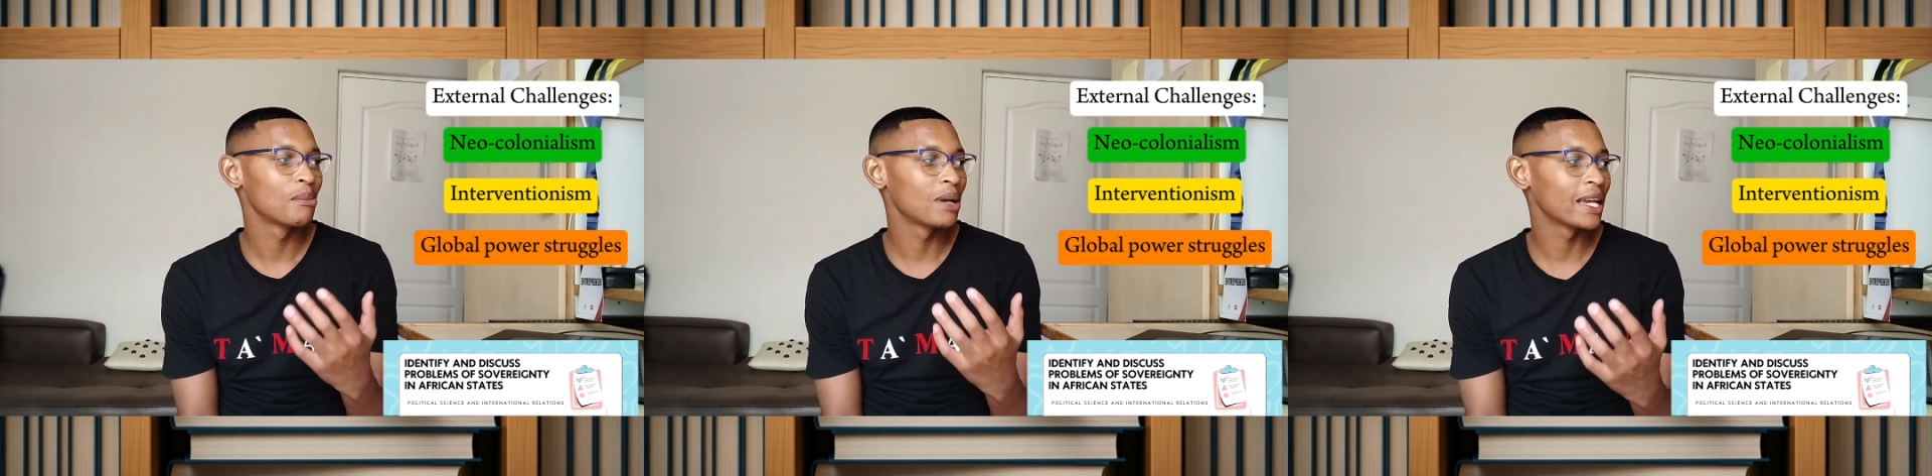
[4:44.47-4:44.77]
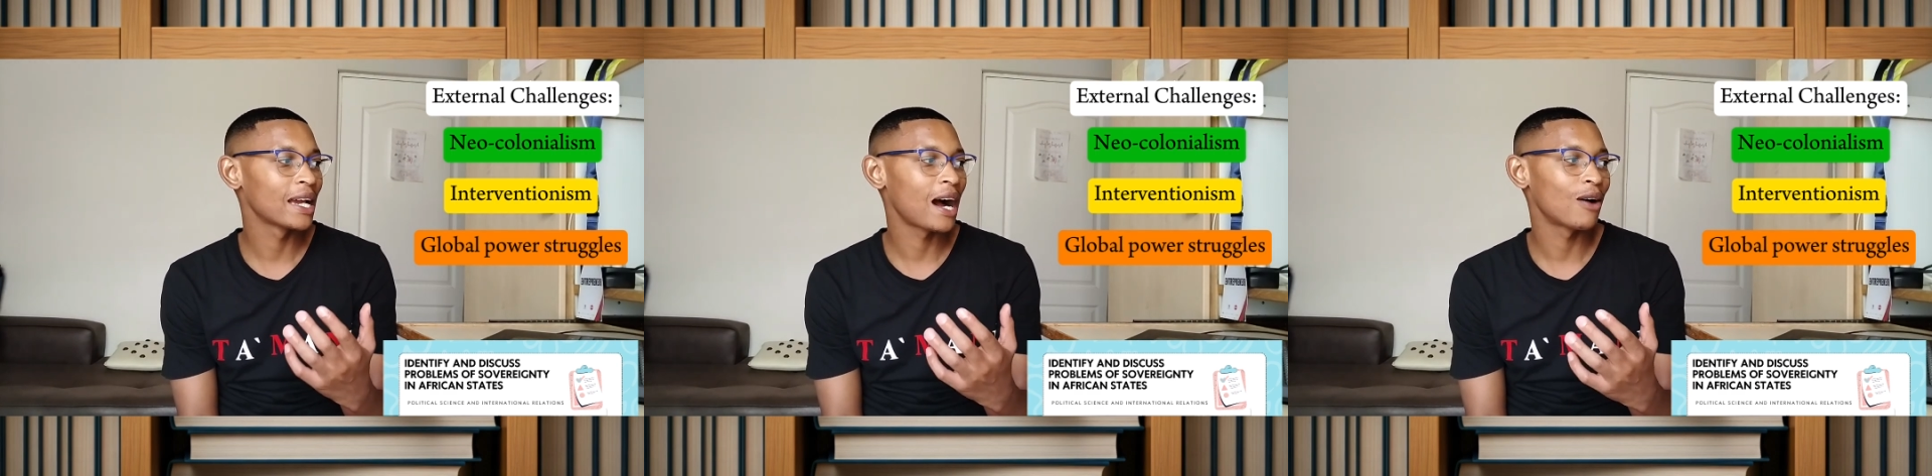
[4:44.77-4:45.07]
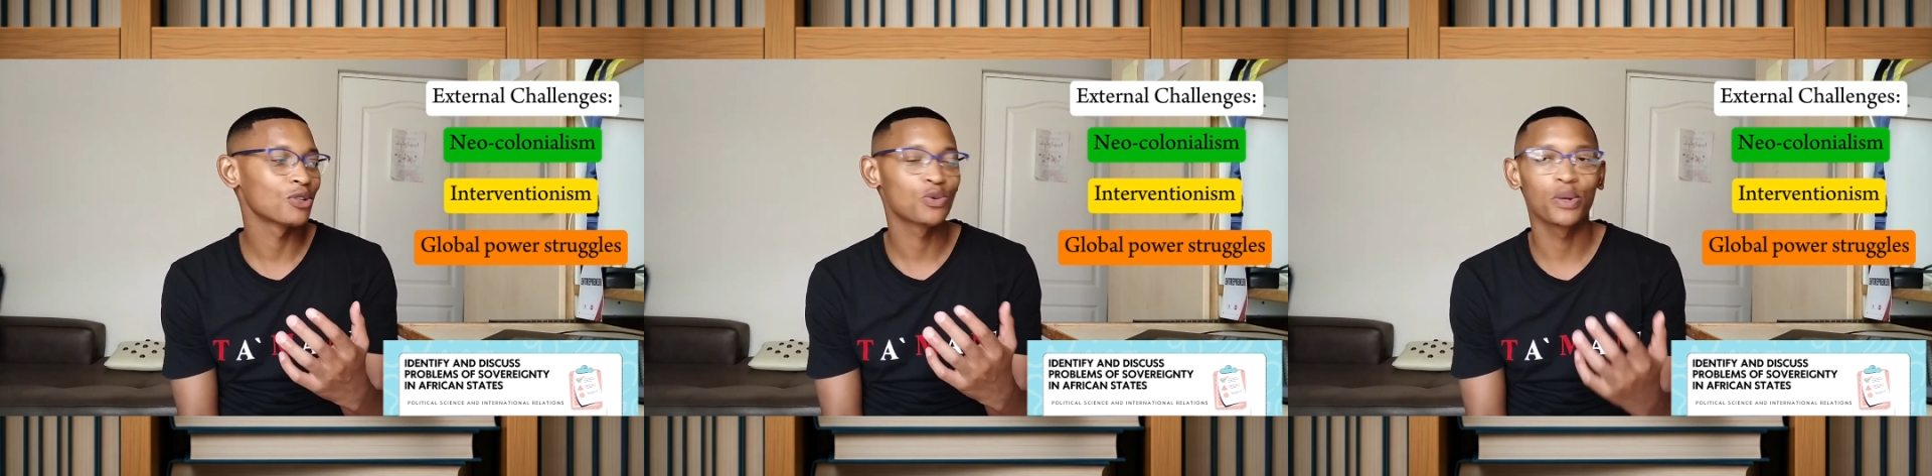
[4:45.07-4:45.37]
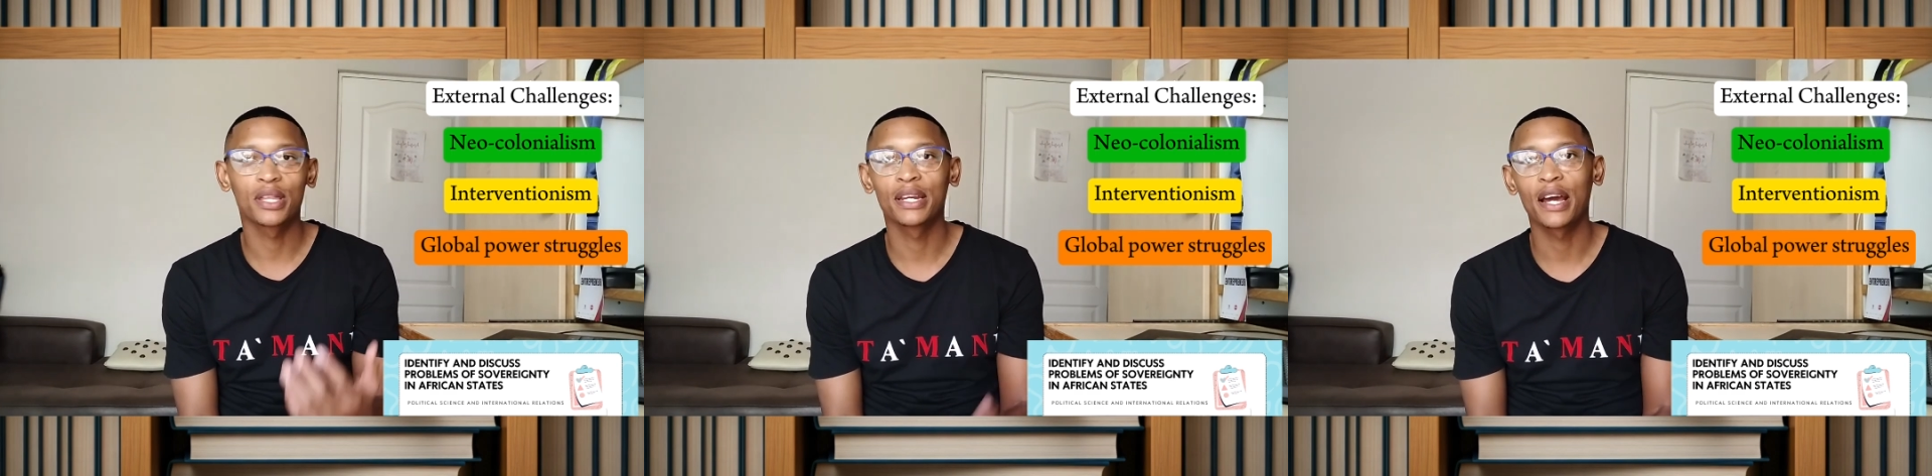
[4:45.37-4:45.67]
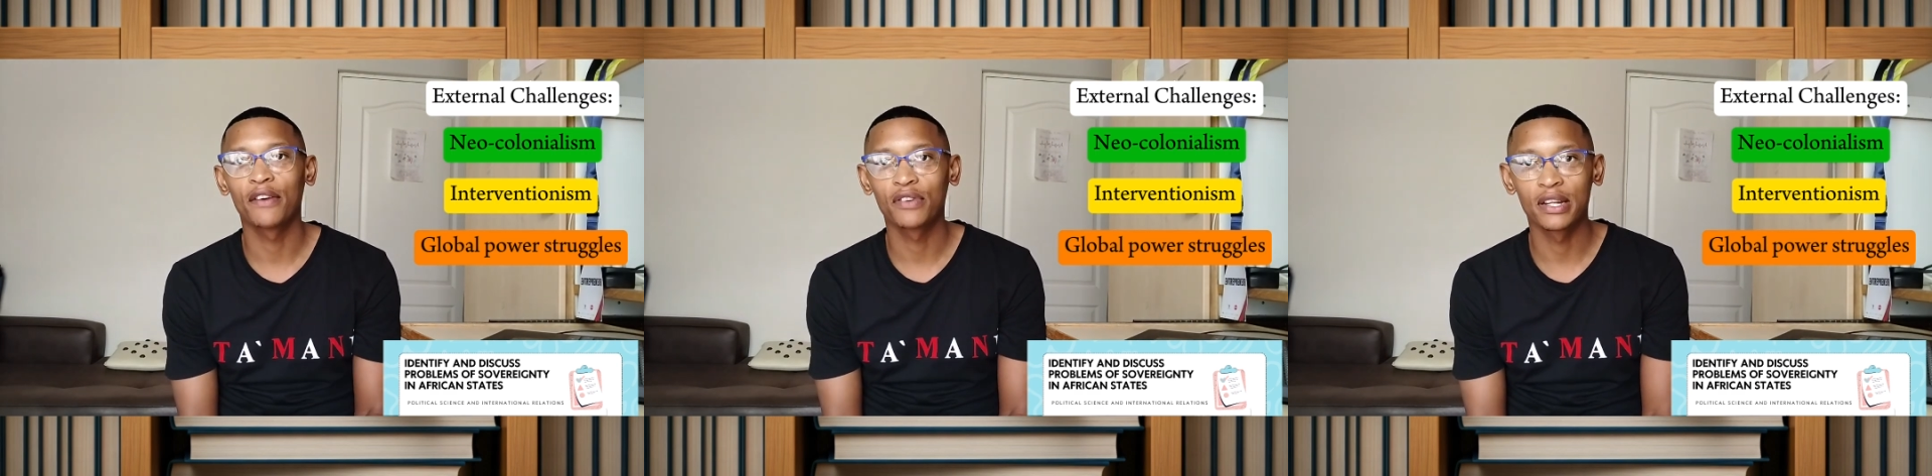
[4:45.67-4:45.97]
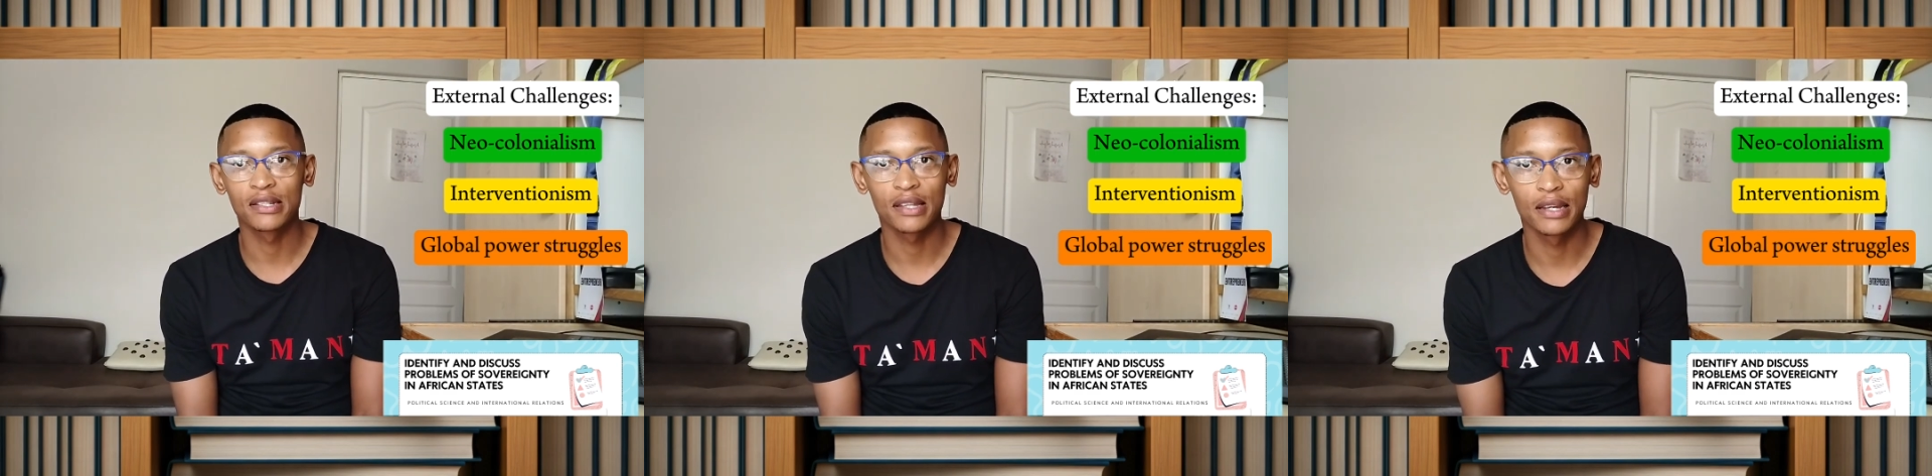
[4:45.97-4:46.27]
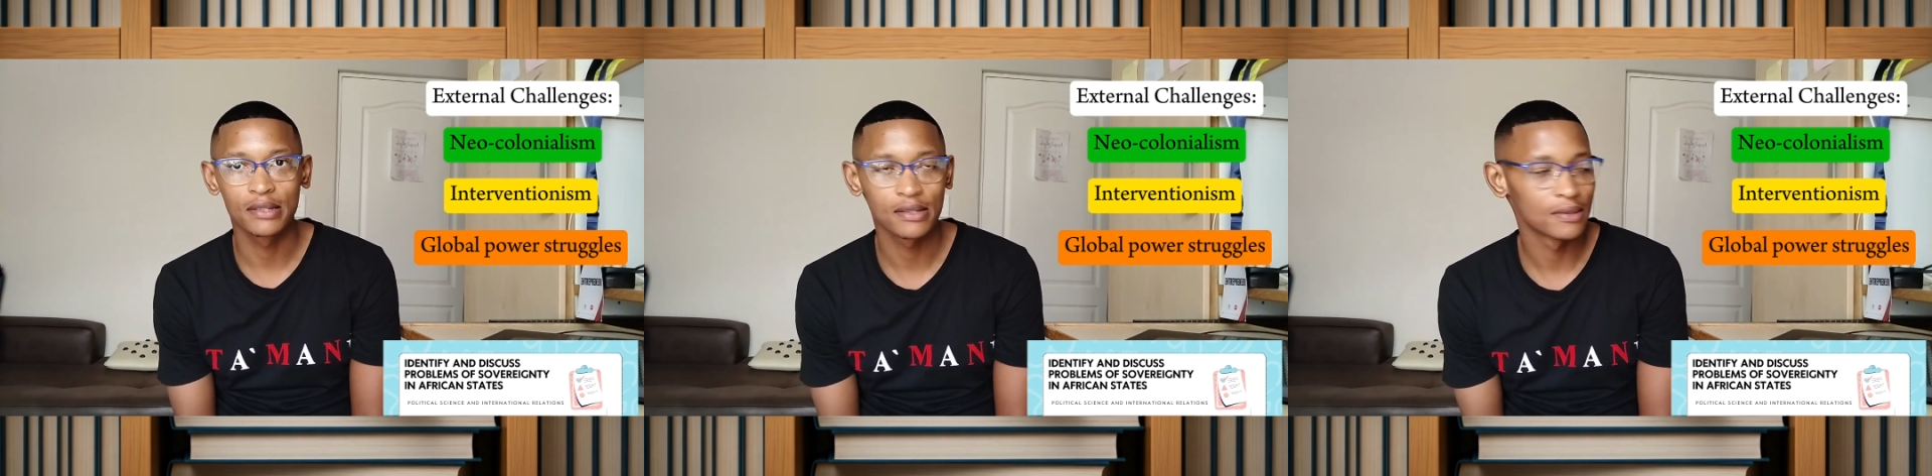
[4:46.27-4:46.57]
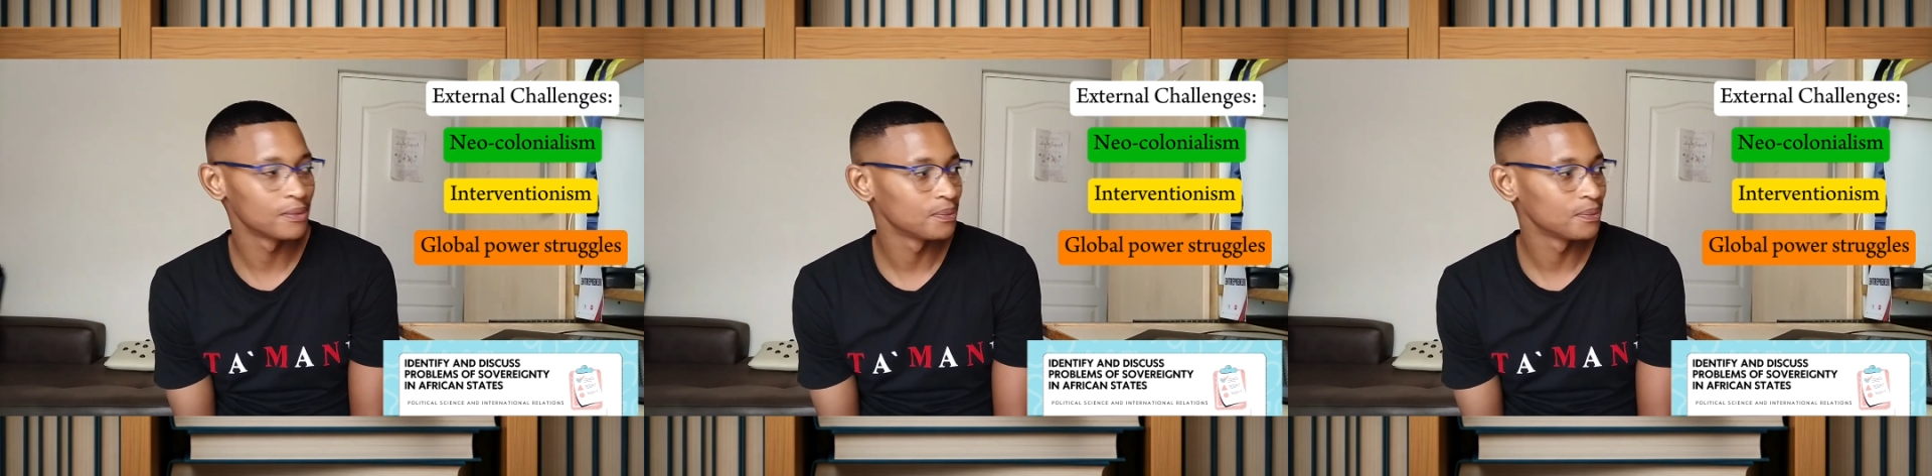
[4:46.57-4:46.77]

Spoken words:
playing out within African states.